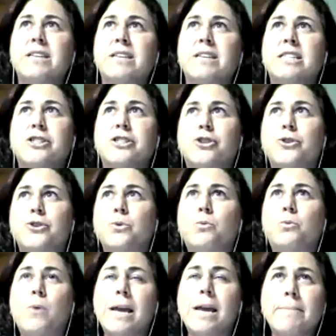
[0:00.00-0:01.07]
of our kind of case
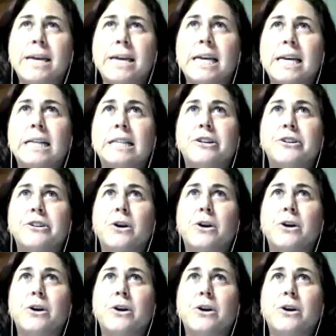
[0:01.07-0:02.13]
of these two women. You
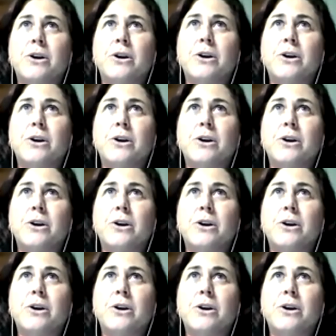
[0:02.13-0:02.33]
know,